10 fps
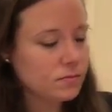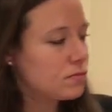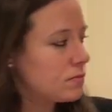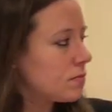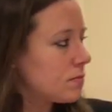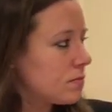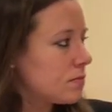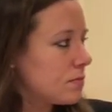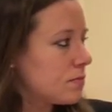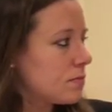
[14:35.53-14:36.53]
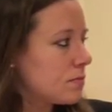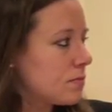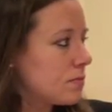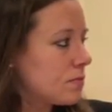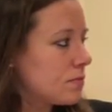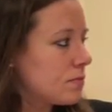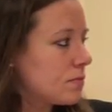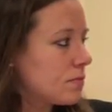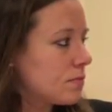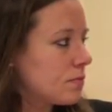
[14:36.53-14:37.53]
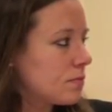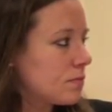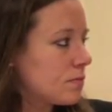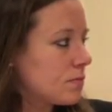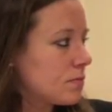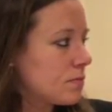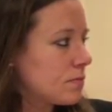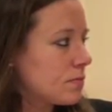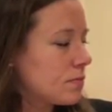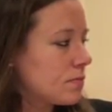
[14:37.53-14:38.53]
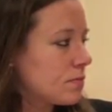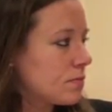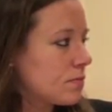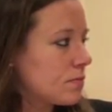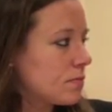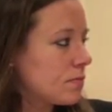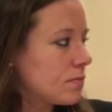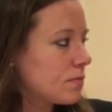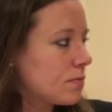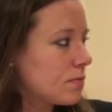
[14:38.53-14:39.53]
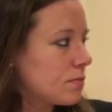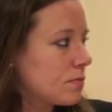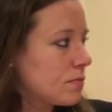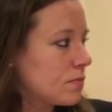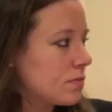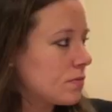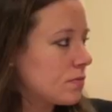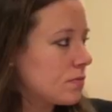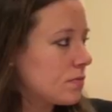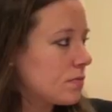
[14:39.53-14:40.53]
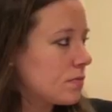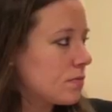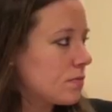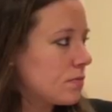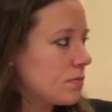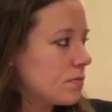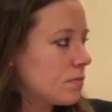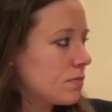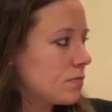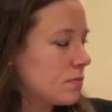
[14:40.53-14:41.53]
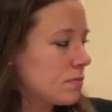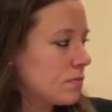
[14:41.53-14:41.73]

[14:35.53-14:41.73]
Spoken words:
[no speech]